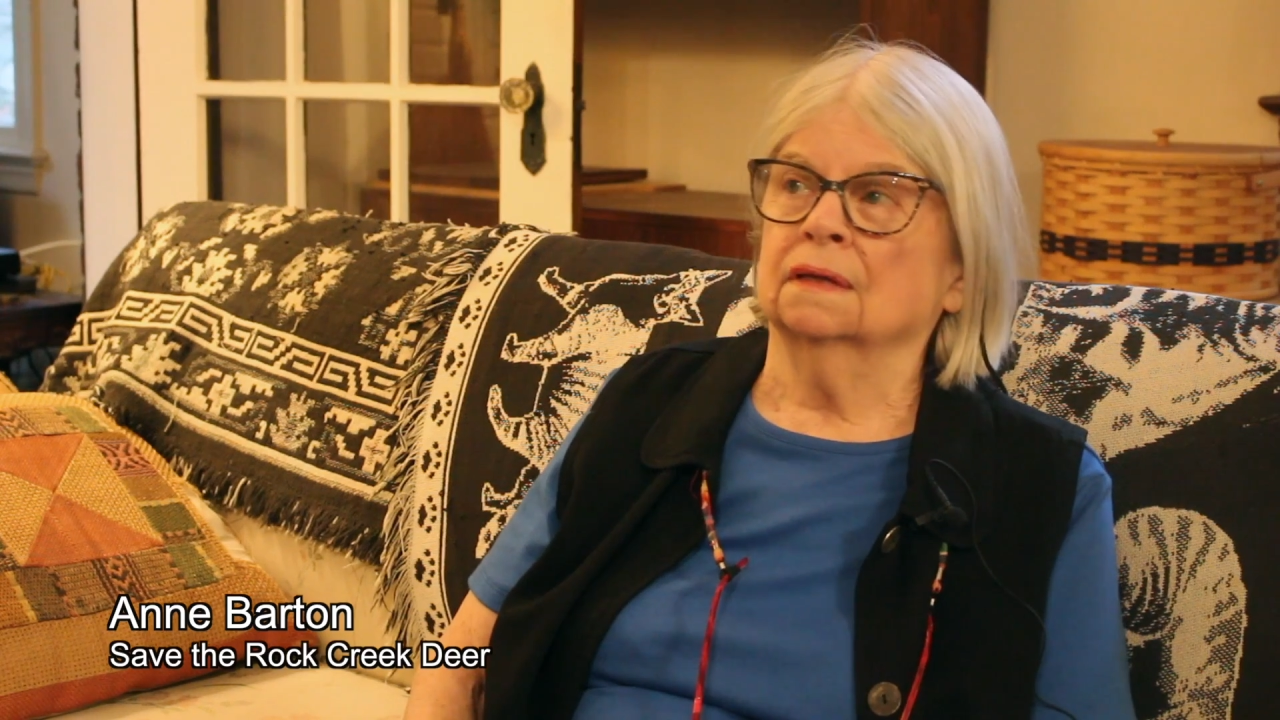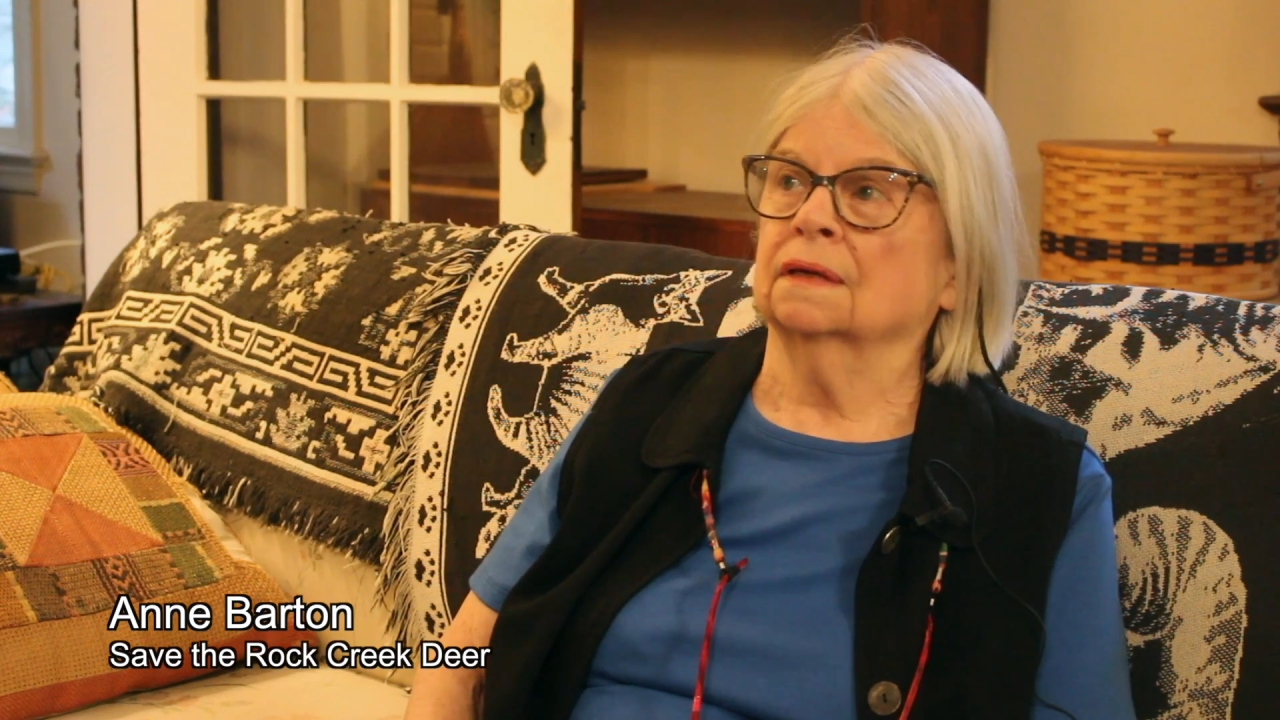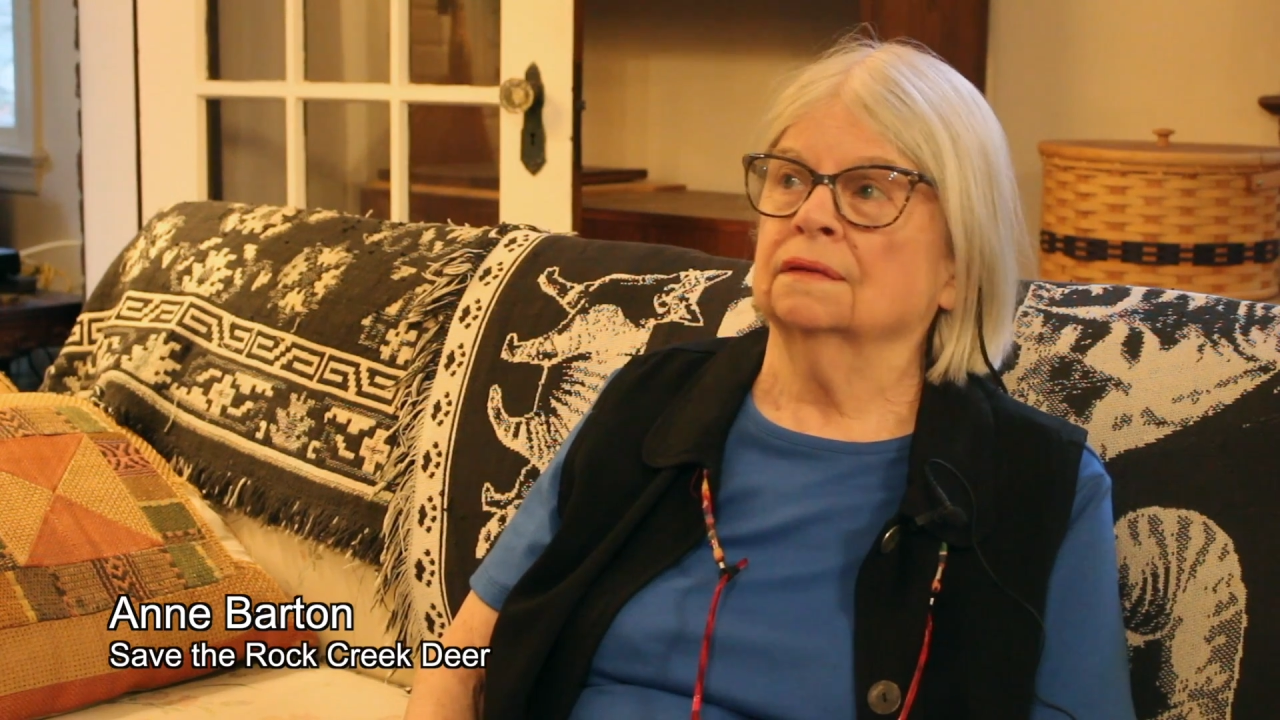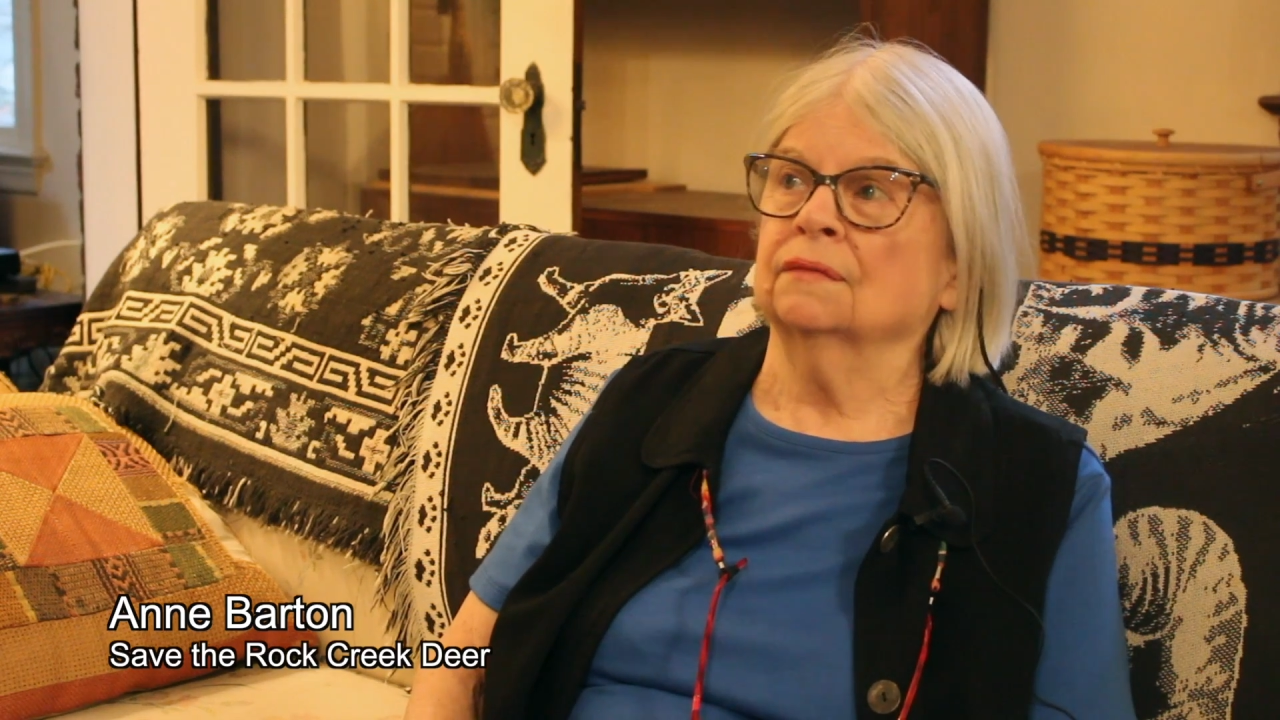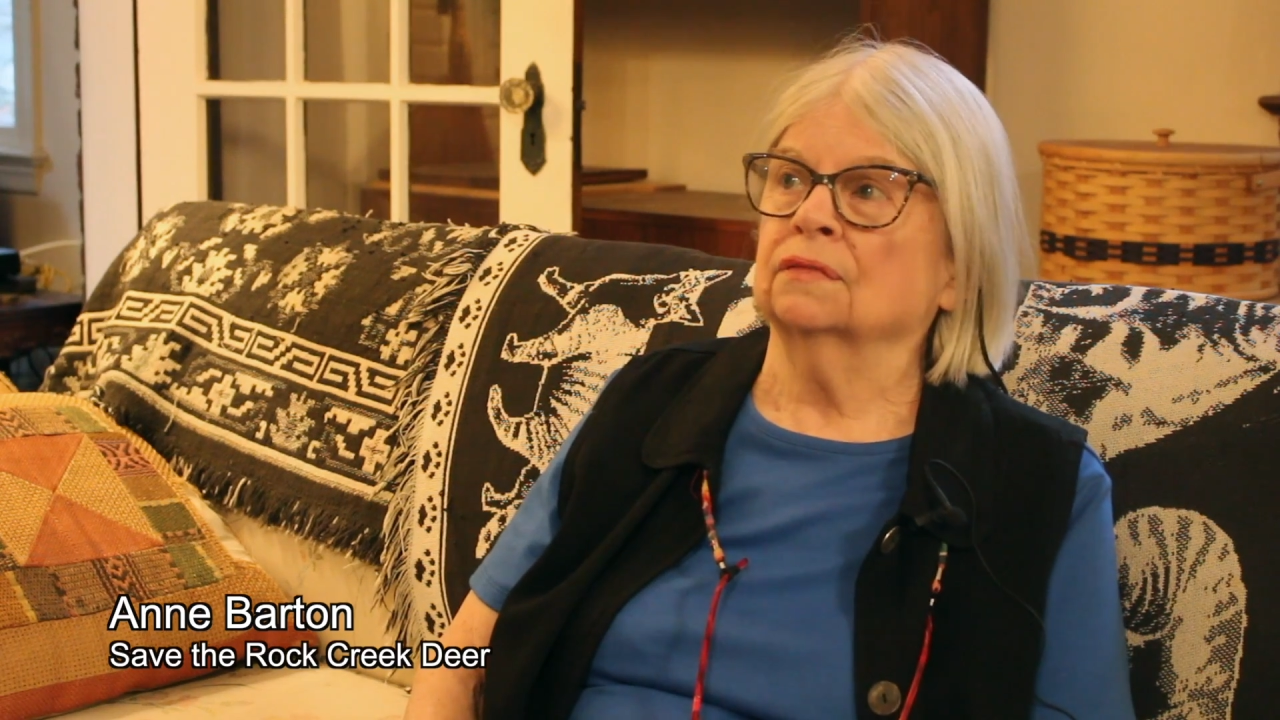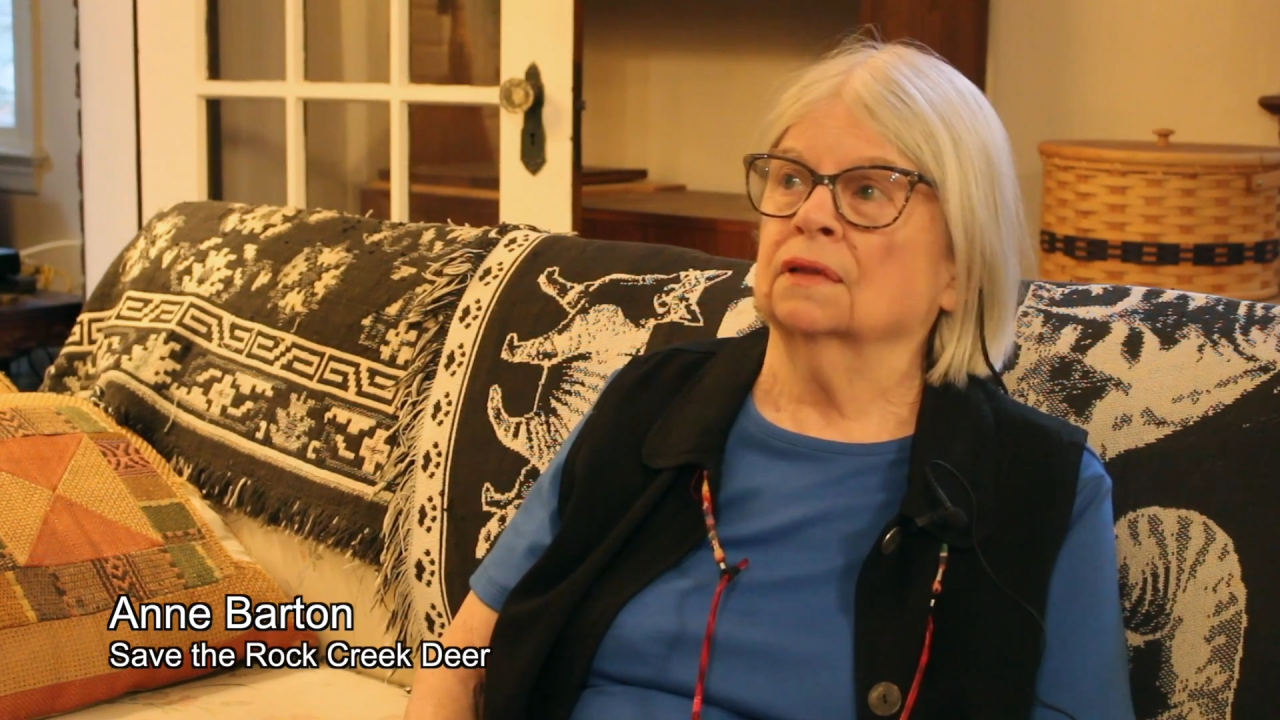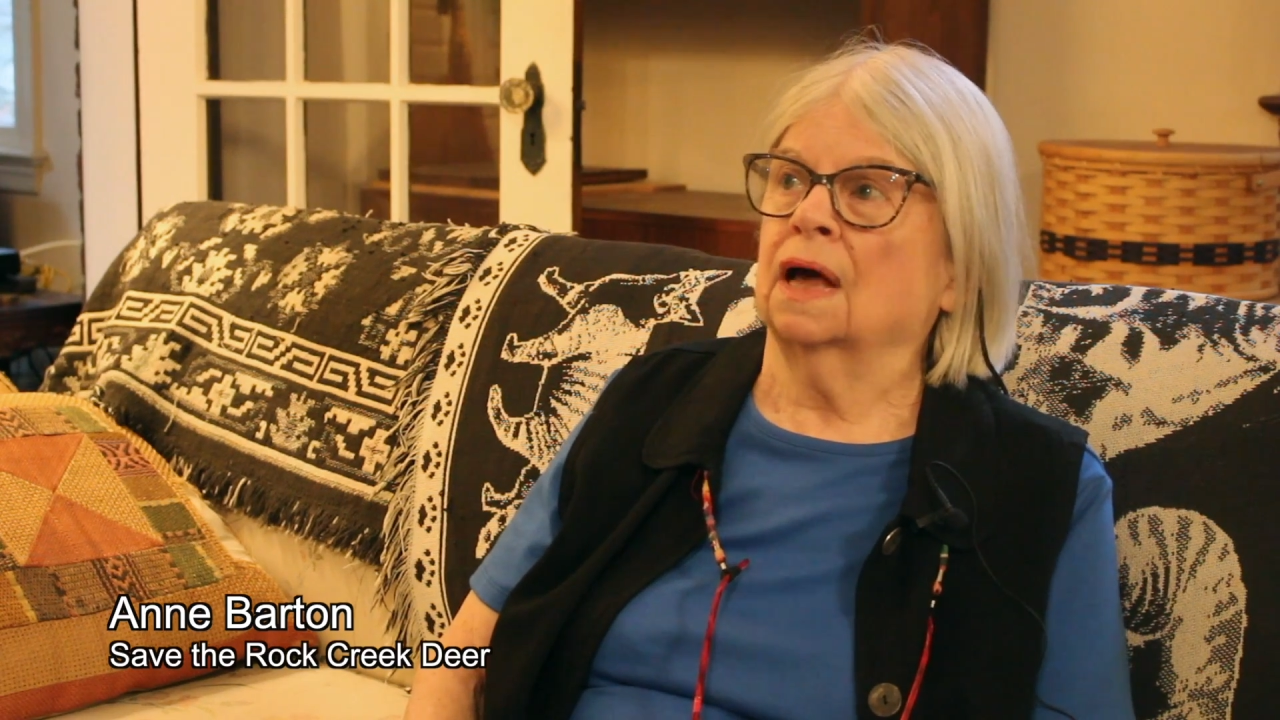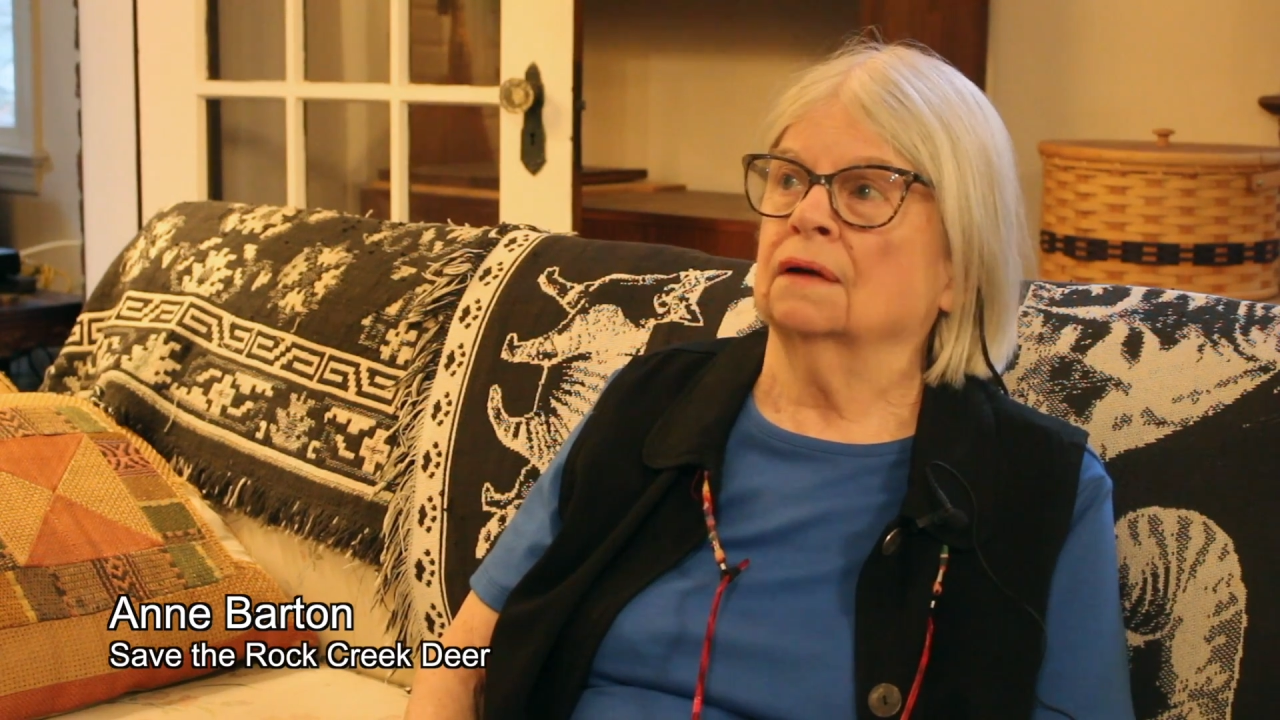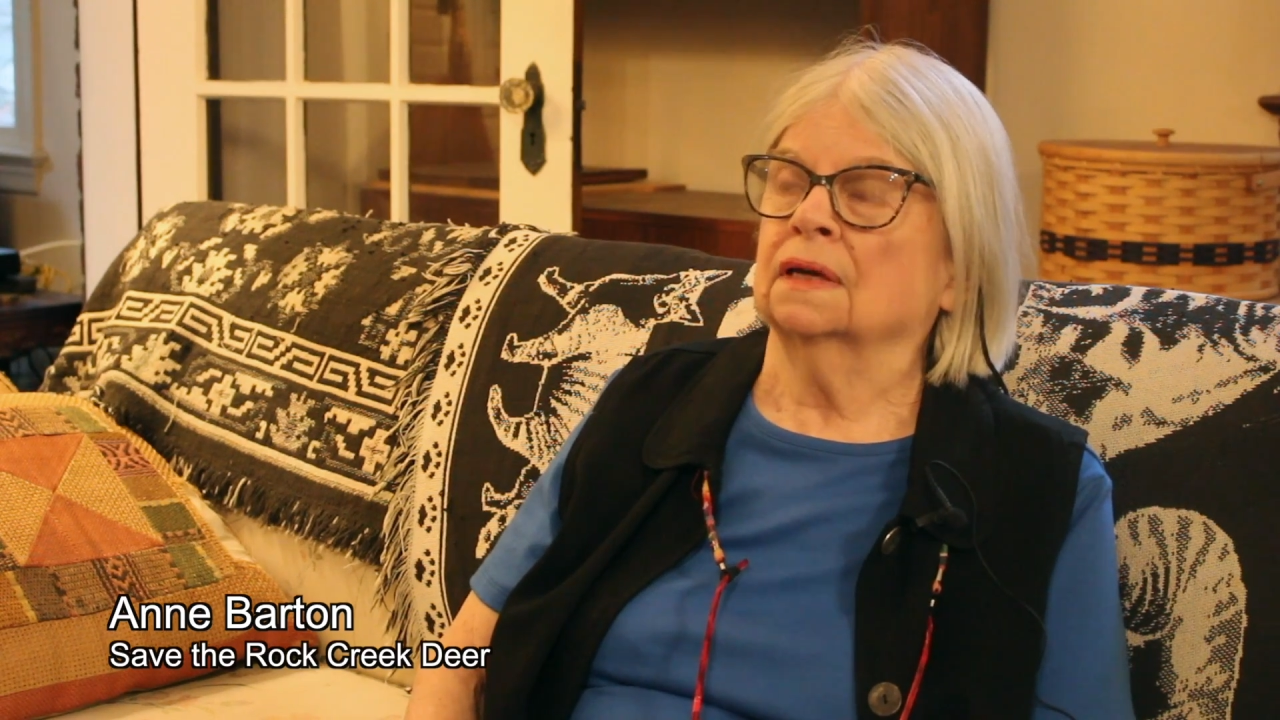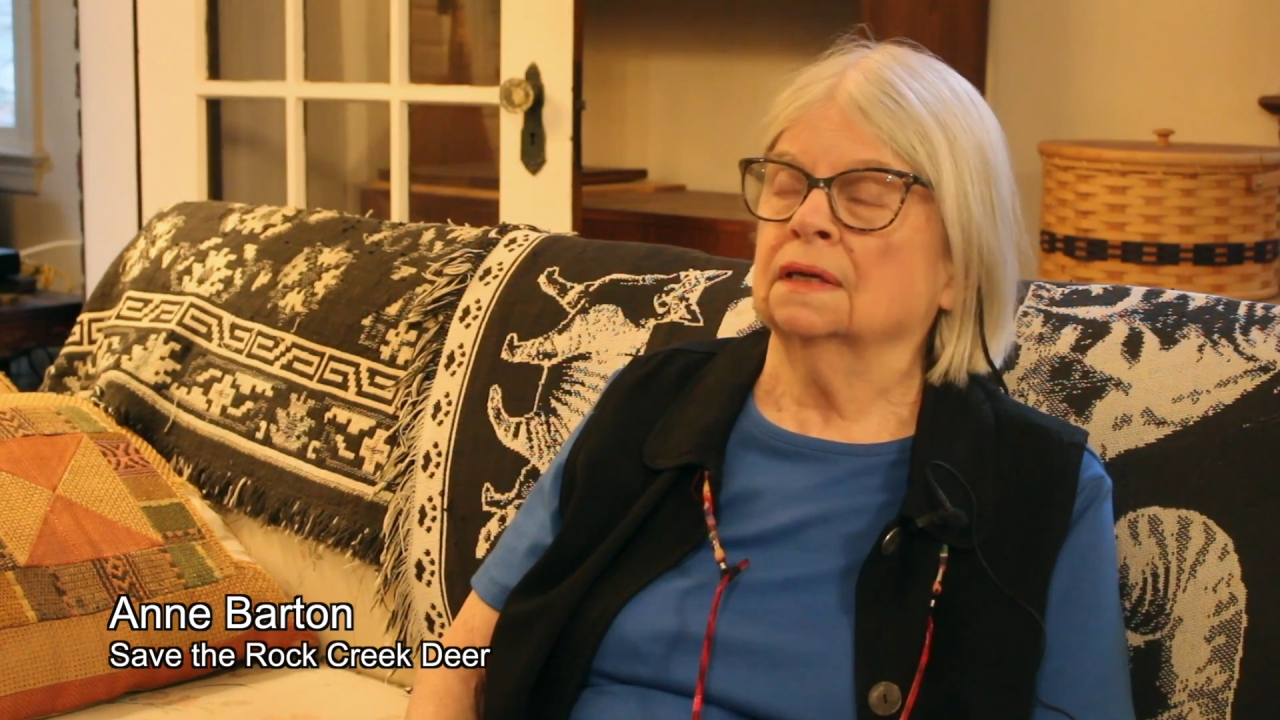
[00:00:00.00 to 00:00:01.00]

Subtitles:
They'd never allowed